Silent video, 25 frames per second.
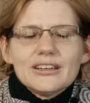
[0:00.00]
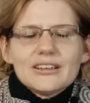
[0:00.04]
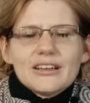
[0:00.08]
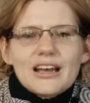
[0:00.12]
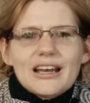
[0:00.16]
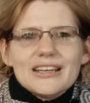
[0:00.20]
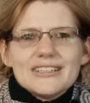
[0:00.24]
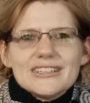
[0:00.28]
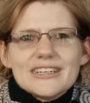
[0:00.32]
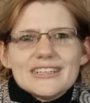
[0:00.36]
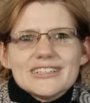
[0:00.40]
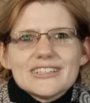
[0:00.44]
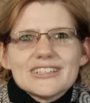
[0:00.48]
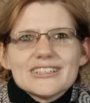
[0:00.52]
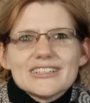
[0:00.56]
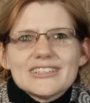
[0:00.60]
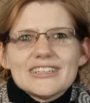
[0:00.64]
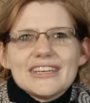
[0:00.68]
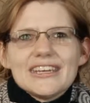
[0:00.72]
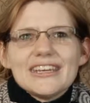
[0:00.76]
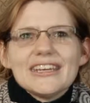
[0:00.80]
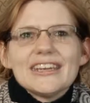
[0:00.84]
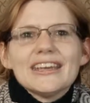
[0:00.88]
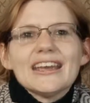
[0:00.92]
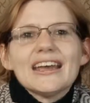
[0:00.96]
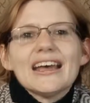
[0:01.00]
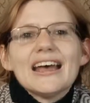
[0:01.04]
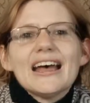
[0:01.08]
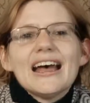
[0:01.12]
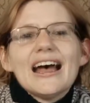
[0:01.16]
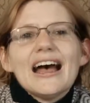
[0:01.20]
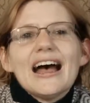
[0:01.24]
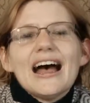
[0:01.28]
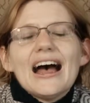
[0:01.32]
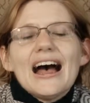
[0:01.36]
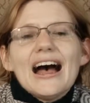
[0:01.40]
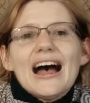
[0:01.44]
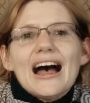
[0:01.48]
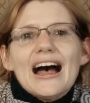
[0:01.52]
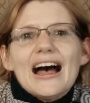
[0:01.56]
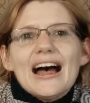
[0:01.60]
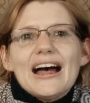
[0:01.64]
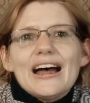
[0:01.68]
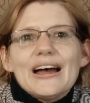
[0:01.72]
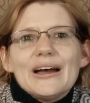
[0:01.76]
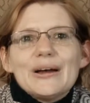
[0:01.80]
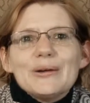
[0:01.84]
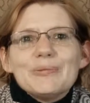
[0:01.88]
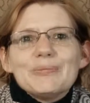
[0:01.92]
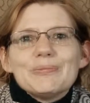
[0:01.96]
identity,
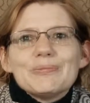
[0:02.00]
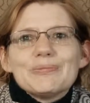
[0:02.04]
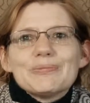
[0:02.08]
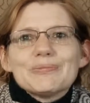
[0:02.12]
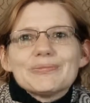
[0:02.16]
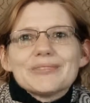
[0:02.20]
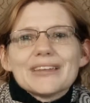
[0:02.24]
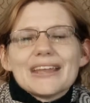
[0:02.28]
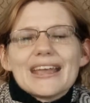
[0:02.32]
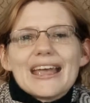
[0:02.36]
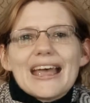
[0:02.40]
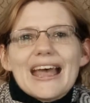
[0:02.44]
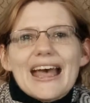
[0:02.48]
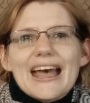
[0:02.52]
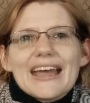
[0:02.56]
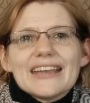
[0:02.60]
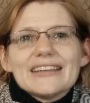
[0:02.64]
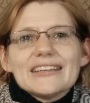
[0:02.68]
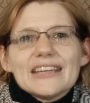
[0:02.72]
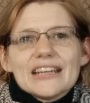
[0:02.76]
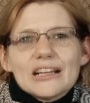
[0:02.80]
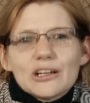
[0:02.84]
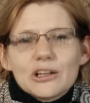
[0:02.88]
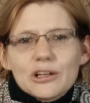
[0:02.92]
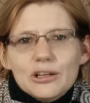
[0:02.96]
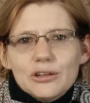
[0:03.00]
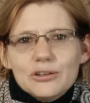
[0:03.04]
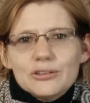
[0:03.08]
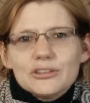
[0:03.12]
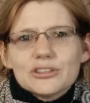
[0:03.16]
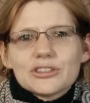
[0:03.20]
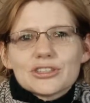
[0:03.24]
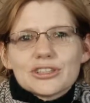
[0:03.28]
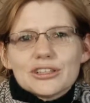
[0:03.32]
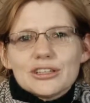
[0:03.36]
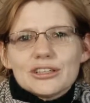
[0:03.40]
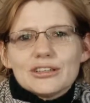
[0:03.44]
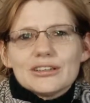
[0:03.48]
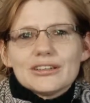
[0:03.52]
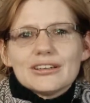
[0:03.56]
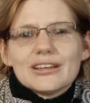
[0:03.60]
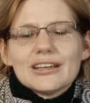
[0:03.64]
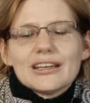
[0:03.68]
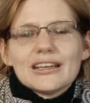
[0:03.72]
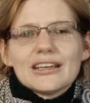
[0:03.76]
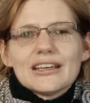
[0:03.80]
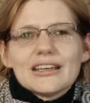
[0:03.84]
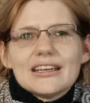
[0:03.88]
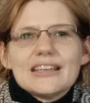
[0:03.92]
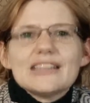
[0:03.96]
and inclusion
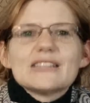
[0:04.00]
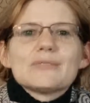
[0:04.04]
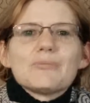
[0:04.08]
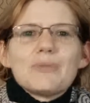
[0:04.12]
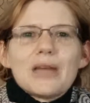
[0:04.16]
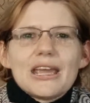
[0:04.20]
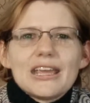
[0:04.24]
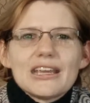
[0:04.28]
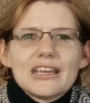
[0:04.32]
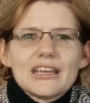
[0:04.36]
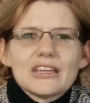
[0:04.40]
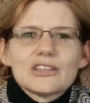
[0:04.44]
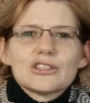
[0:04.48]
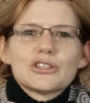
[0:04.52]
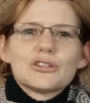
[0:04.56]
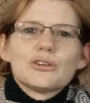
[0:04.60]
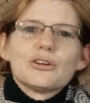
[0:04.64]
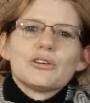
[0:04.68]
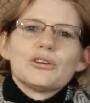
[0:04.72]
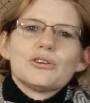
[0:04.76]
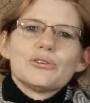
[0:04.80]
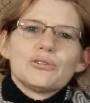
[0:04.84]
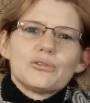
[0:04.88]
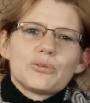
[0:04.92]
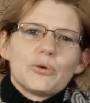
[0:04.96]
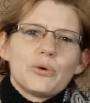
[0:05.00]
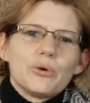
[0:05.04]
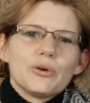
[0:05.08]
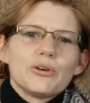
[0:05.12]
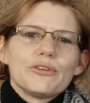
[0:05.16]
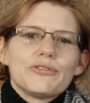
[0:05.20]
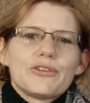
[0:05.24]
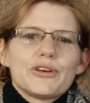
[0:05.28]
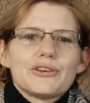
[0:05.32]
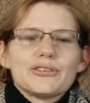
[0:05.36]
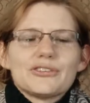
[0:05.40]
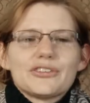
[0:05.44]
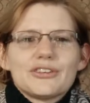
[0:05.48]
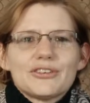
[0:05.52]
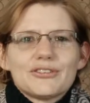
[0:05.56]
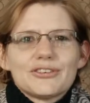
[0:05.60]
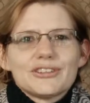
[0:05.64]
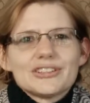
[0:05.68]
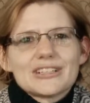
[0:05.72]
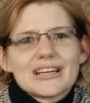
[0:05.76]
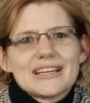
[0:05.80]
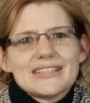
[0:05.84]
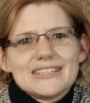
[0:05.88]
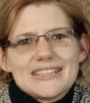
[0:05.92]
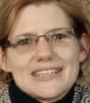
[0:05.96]
is making sure that all of those
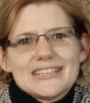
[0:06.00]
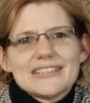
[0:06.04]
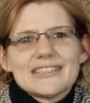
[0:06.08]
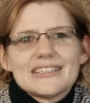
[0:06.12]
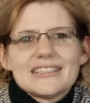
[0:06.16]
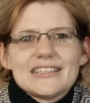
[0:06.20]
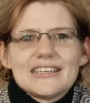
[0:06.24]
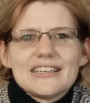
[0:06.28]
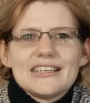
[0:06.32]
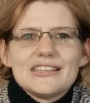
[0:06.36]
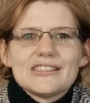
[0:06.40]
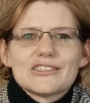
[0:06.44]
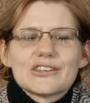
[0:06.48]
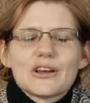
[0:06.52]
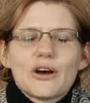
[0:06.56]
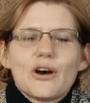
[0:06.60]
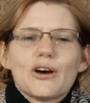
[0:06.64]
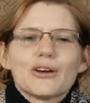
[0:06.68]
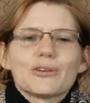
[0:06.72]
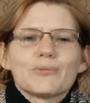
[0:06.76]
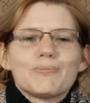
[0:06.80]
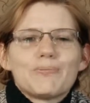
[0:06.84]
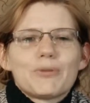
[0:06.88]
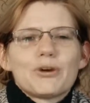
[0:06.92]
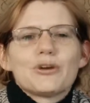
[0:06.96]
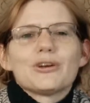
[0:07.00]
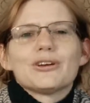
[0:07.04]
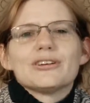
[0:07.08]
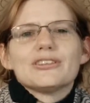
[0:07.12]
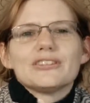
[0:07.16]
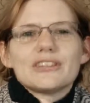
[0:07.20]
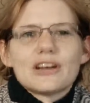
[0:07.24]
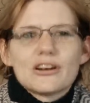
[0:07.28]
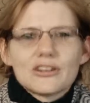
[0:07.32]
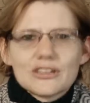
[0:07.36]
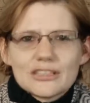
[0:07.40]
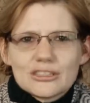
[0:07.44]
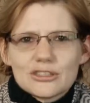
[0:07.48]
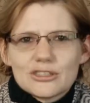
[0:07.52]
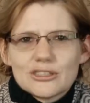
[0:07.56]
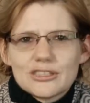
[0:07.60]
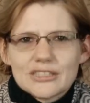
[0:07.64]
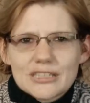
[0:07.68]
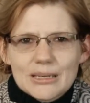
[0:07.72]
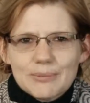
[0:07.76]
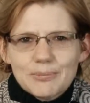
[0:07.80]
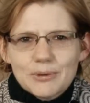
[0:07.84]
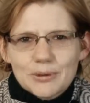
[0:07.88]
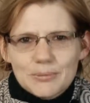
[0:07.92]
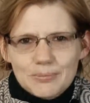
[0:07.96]
different identities aren't broken down into
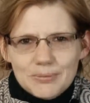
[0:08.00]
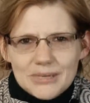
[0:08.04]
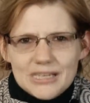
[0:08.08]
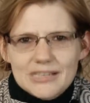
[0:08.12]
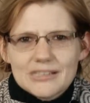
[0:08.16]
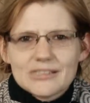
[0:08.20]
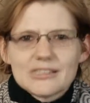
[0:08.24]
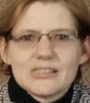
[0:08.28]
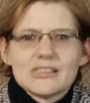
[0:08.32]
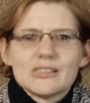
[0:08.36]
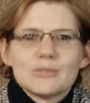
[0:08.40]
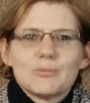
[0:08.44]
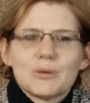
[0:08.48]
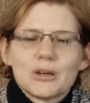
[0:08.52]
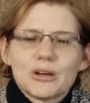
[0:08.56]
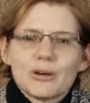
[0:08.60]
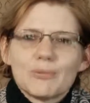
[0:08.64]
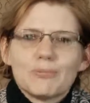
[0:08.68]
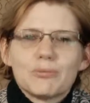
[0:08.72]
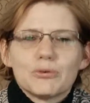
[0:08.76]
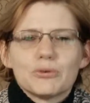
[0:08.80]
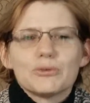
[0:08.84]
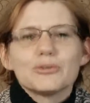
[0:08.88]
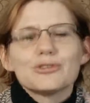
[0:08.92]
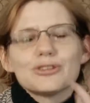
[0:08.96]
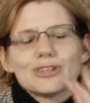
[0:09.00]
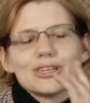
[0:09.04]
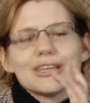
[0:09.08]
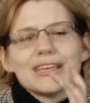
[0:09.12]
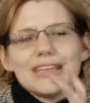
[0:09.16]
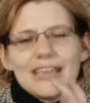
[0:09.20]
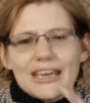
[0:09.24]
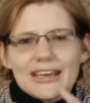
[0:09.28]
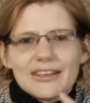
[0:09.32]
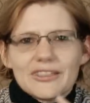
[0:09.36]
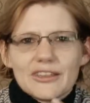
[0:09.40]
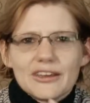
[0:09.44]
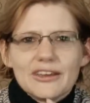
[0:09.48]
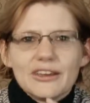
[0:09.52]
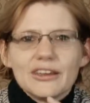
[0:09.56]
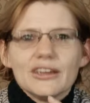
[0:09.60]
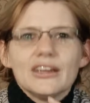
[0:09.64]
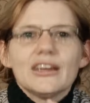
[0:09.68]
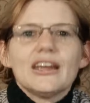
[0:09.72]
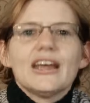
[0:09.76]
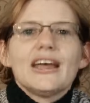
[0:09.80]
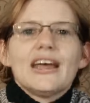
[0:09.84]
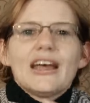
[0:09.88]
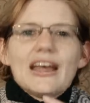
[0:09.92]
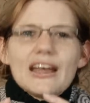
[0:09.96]
separate pieces, but are brought together
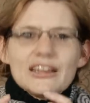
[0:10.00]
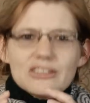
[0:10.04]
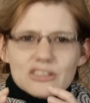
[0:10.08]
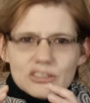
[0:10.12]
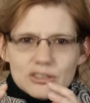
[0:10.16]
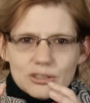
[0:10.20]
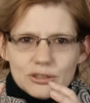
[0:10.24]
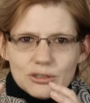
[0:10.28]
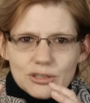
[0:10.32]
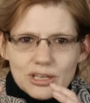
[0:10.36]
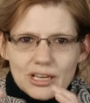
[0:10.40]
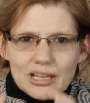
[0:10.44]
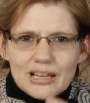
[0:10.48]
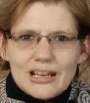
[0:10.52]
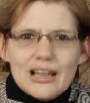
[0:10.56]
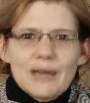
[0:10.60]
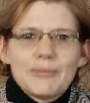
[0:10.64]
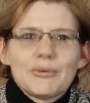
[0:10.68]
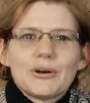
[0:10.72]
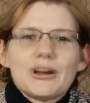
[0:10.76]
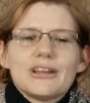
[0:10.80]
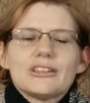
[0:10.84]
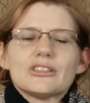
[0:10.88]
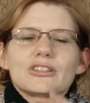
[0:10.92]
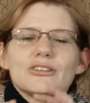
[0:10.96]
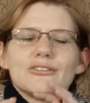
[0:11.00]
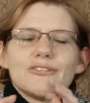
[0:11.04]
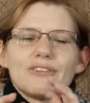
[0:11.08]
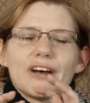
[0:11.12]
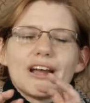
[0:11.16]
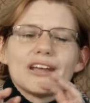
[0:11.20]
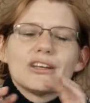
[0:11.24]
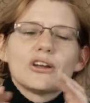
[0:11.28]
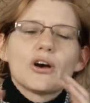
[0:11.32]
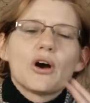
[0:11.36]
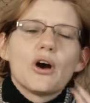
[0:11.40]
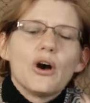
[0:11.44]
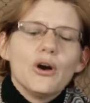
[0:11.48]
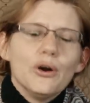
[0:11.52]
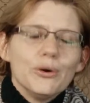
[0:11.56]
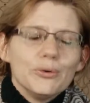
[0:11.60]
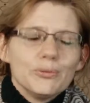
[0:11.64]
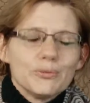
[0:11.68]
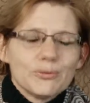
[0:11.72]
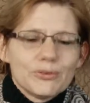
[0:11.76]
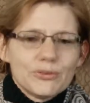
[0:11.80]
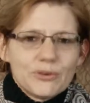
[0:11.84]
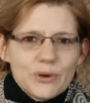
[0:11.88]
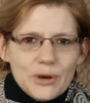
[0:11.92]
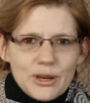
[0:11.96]
to collaborate, to find a
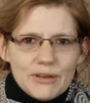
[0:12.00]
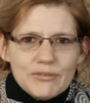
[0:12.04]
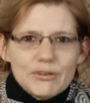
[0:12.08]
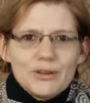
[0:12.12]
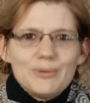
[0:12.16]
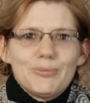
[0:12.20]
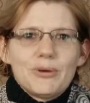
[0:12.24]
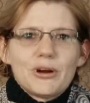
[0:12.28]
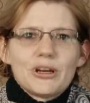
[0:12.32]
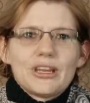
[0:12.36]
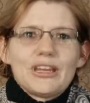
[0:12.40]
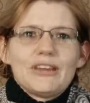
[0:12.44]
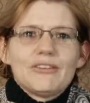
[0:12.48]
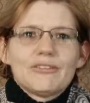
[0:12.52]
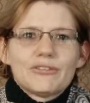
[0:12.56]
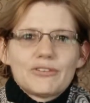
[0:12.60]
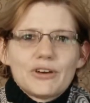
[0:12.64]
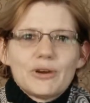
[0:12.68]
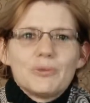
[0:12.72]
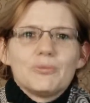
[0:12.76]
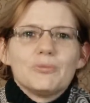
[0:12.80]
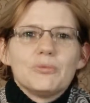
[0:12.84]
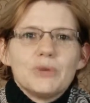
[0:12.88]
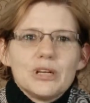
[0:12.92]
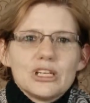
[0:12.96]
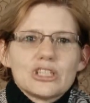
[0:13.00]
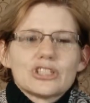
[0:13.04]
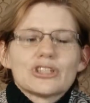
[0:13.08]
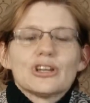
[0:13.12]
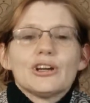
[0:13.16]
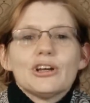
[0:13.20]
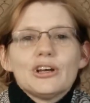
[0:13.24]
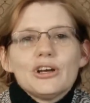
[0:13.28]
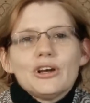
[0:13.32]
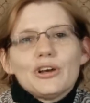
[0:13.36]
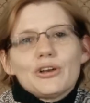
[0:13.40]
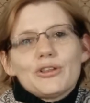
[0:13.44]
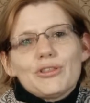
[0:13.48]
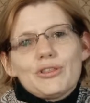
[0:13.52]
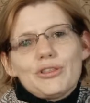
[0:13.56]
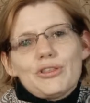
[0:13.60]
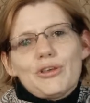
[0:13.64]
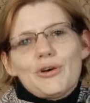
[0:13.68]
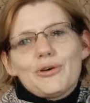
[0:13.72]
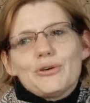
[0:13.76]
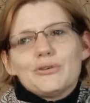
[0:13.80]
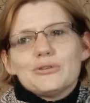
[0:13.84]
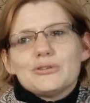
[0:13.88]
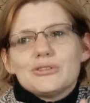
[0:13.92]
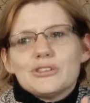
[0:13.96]
home for everybody from which
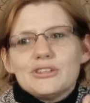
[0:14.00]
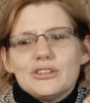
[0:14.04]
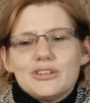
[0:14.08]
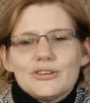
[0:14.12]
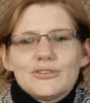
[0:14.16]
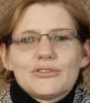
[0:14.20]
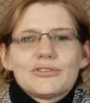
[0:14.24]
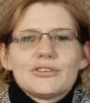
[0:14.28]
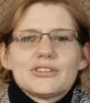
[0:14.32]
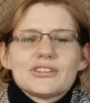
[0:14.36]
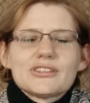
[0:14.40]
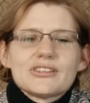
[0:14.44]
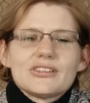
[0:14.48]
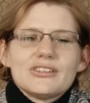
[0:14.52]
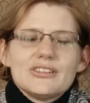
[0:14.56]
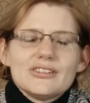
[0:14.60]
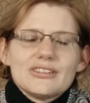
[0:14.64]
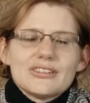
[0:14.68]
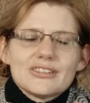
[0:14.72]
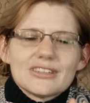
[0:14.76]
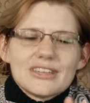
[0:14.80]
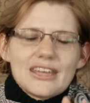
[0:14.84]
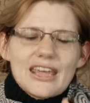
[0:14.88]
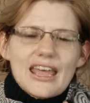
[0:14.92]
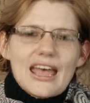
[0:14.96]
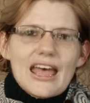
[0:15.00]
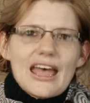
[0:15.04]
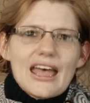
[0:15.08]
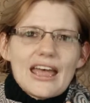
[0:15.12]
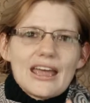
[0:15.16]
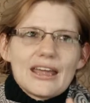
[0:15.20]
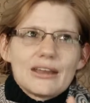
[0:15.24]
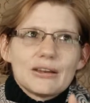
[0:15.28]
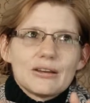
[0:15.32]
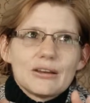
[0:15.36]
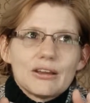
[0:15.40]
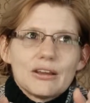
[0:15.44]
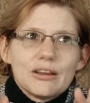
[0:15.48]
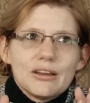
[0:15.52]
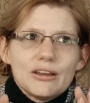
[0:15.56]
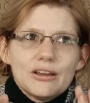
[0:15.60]
those differences can